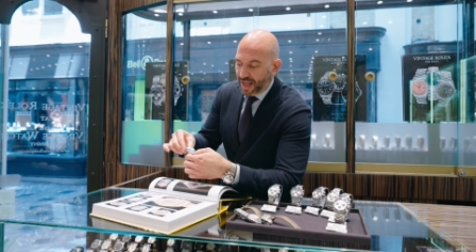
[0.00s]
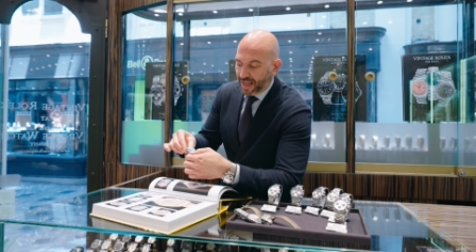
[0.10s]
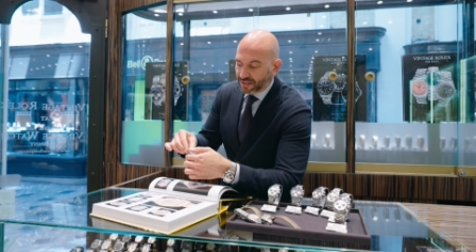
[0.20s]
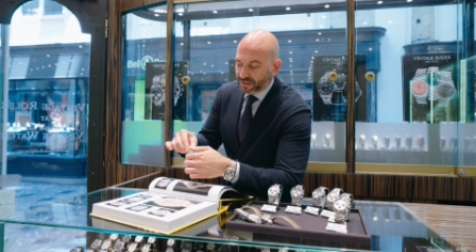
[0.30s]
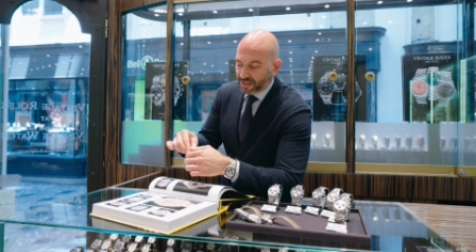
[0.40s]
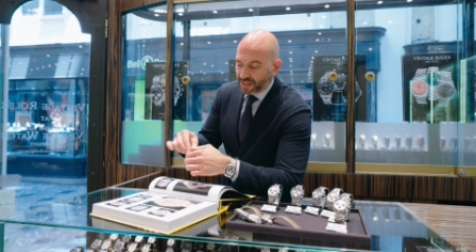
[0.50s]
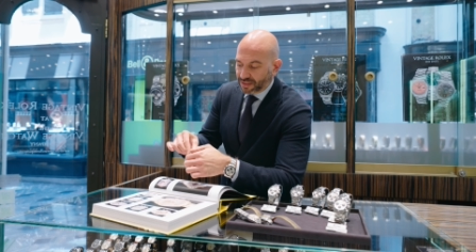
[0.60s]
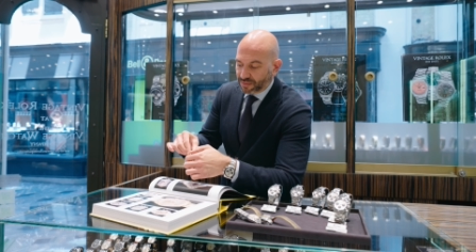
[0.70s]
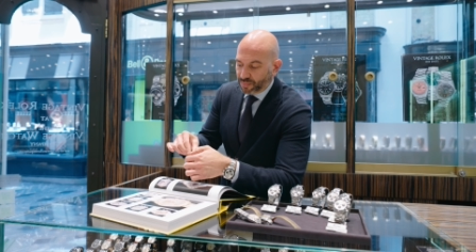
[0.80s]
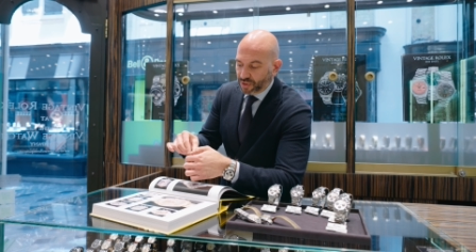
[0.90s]
and
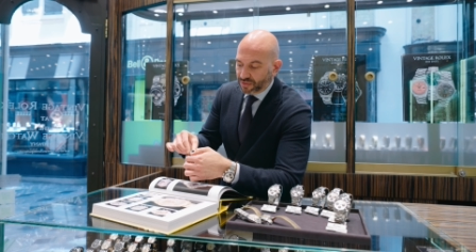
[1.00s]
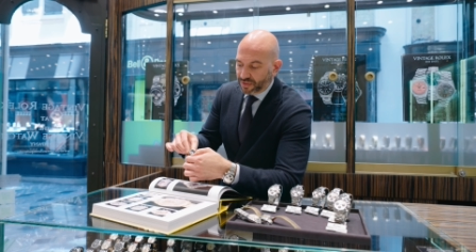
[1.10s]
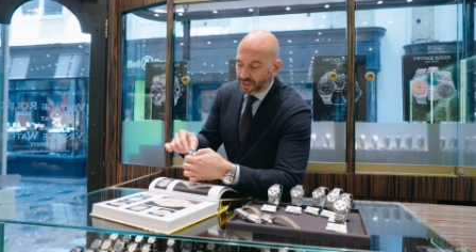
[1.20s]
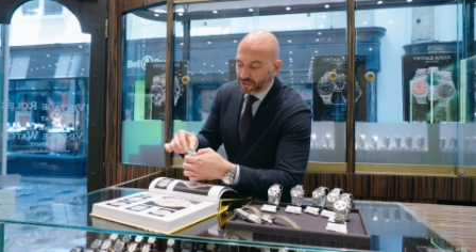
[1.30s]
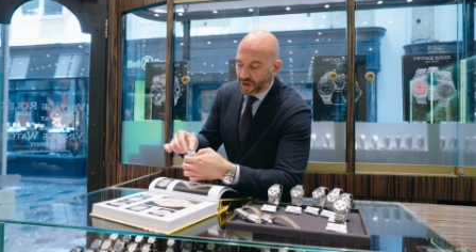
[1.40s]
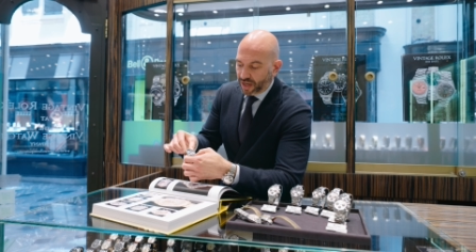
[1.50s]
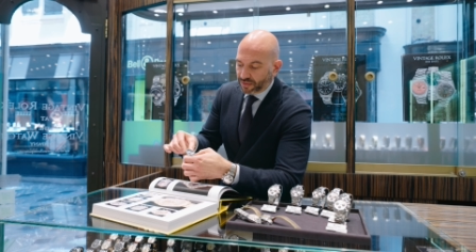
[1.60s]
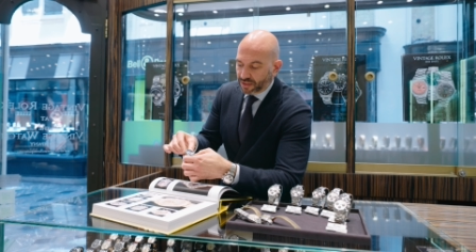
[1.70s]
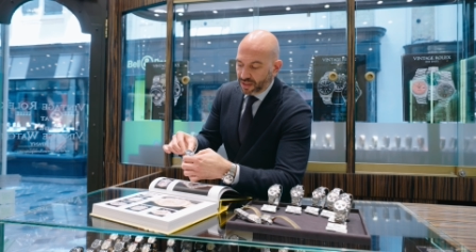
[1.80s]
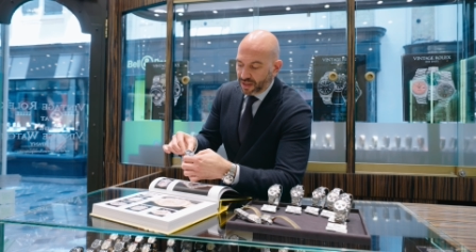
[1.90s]
it's beautifully
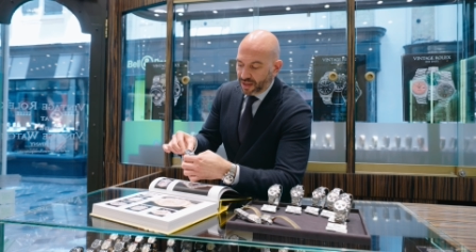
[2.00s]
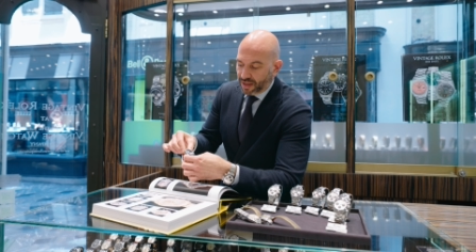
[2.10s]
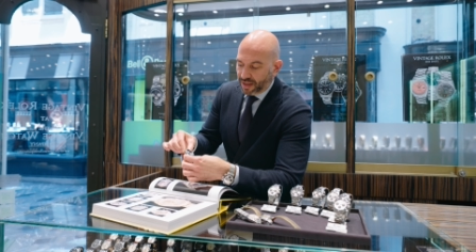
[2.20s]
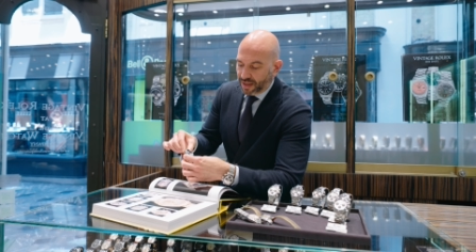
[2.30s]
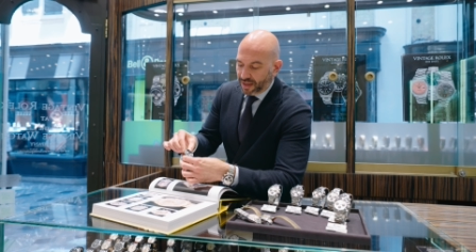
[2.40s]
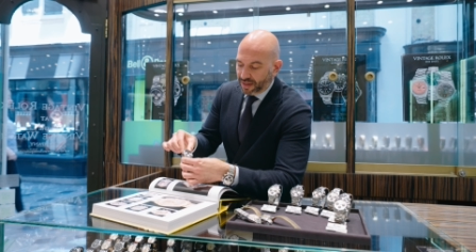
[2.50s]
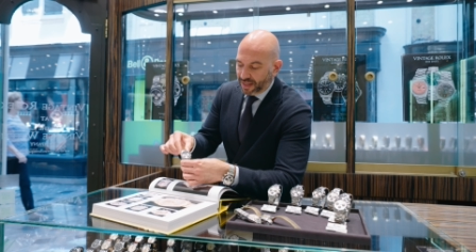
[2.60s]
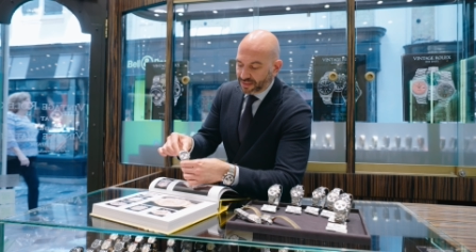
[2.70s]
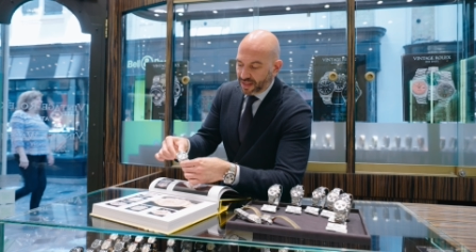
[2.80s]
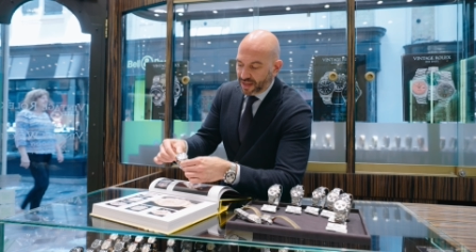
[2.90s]
engraved and
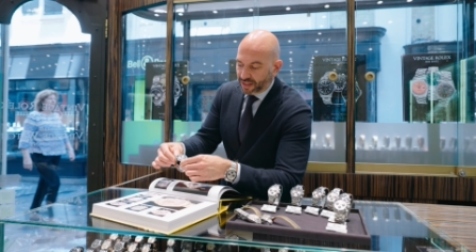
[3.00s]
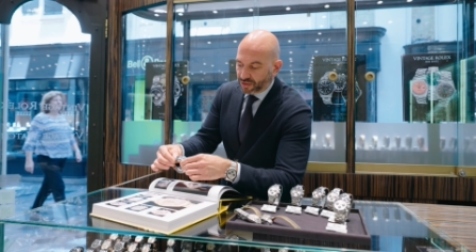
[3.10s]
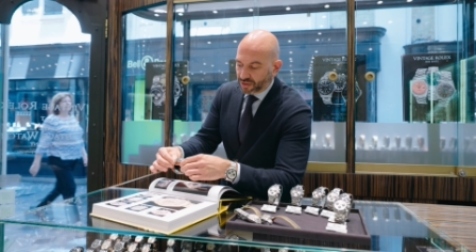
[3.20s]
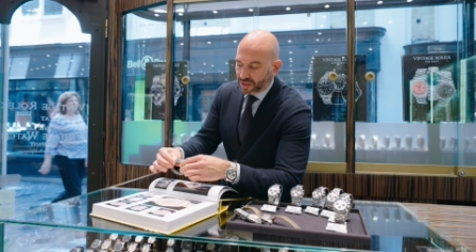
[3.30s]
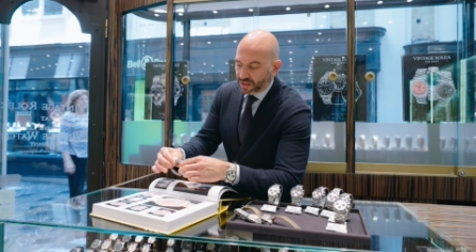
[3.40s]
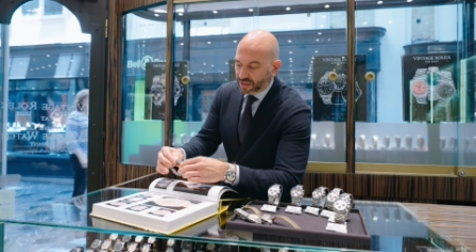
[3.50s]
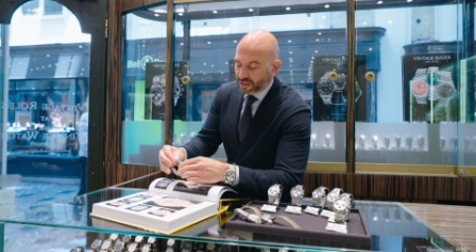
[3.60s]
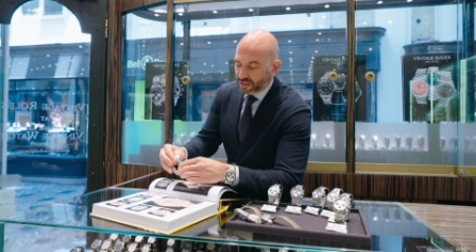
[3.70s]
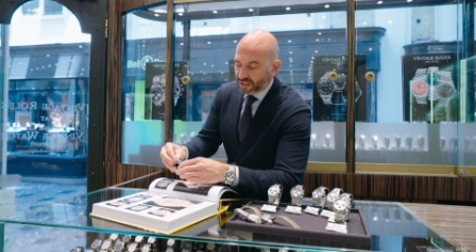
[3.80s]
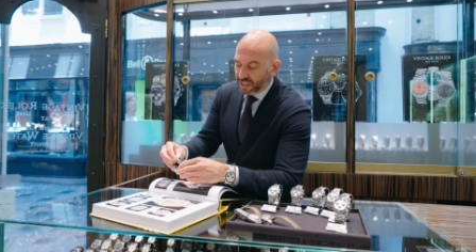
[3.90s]
has that extra kind of
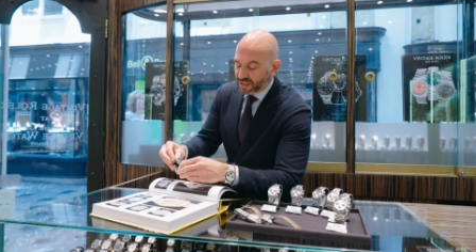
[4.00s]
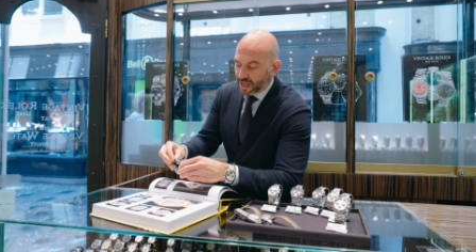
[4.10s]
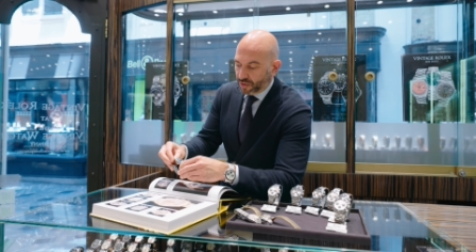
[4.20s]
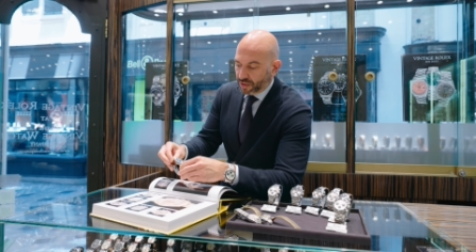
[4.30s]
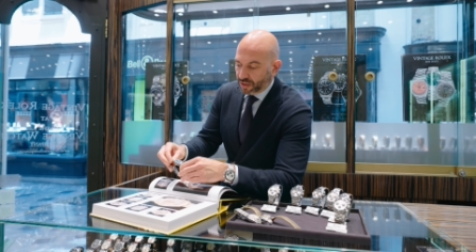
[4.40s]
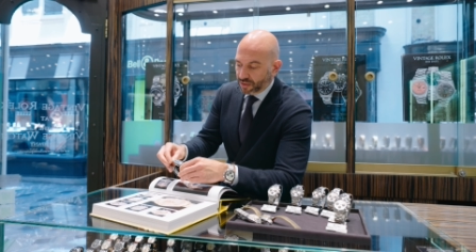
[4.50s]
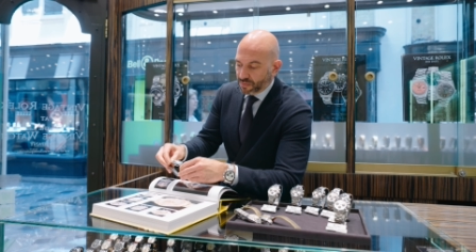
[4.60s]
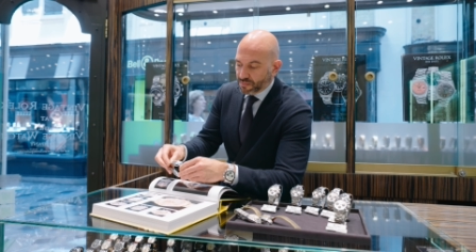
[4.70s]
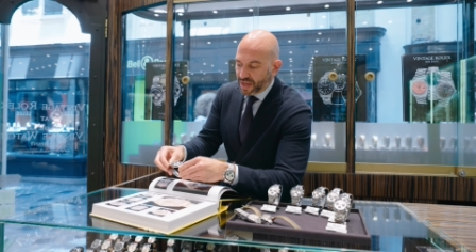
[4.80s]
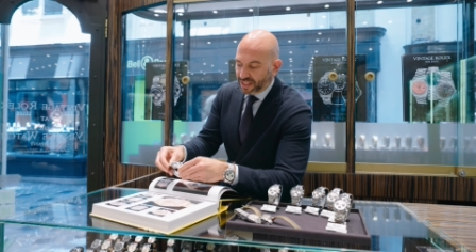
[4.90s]
detail that
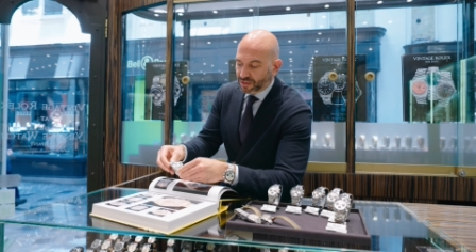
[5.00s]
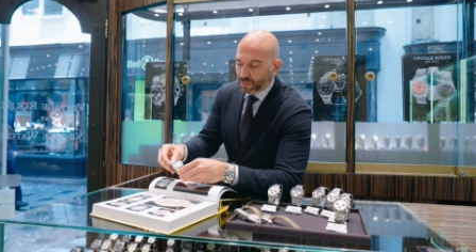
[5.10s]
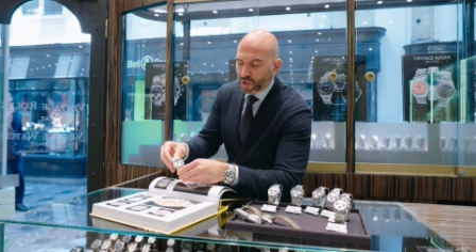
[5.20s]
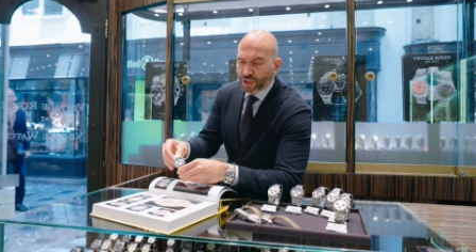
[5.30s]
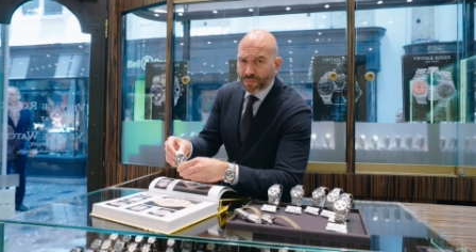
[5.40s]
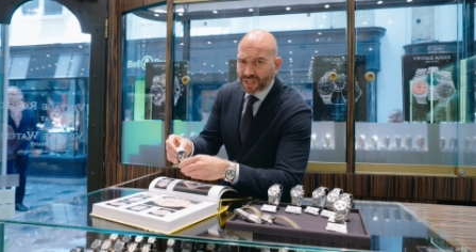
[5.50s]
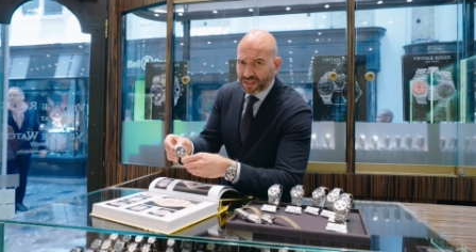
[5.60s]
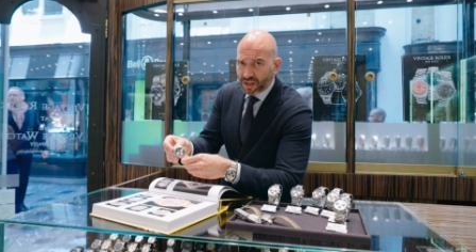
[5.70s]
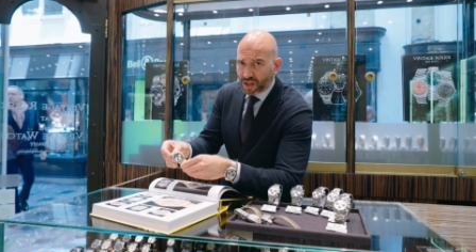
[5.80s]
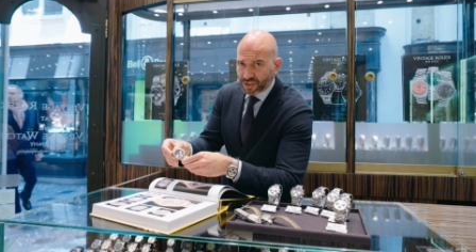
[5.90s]
makes the watch appear
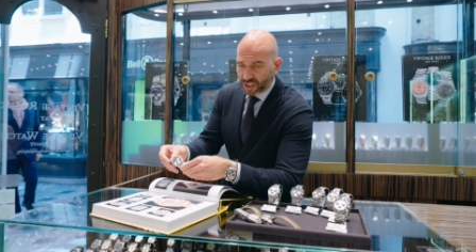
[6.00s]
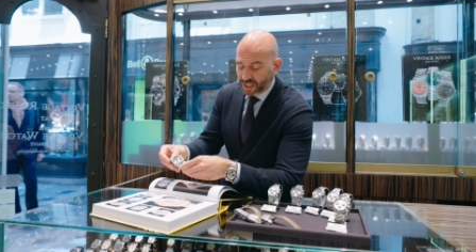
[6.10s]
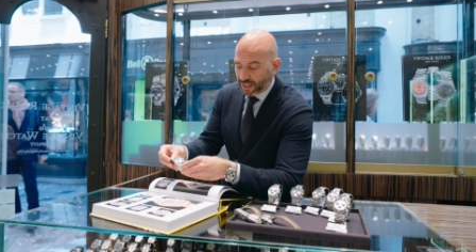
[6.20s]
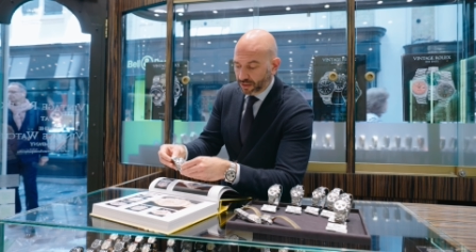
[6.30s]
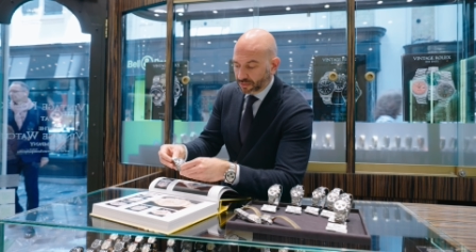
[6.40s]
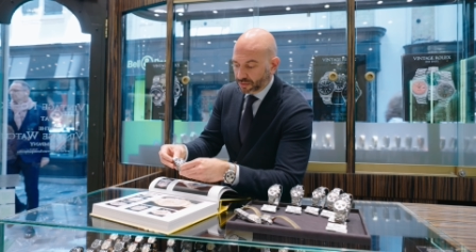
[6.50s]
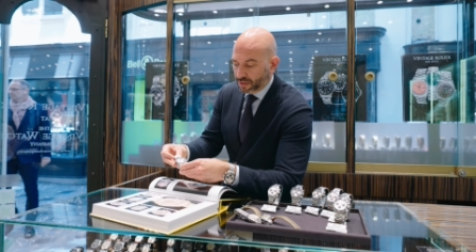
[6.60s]
larger now.